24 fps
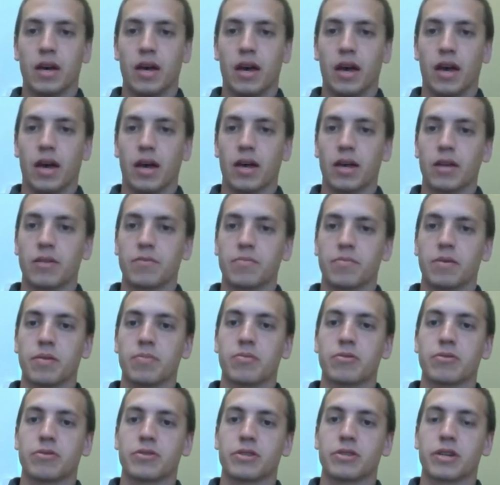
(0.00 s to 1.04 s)
and
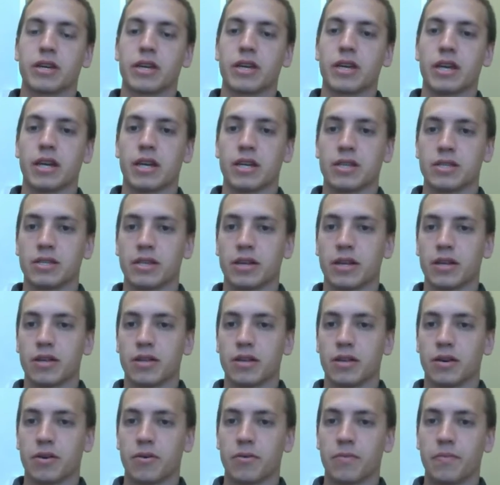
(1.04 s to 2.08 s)
people are shaking hands saying
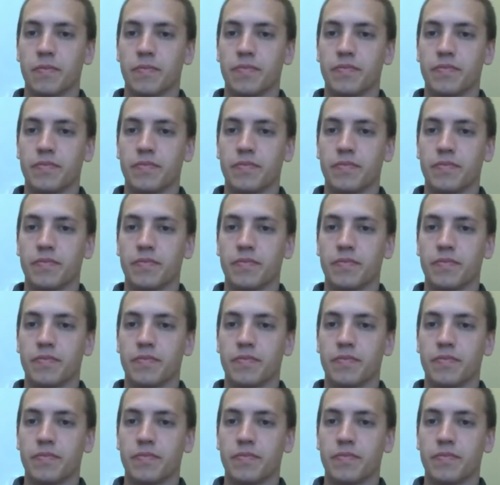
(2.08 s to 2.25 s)
hello,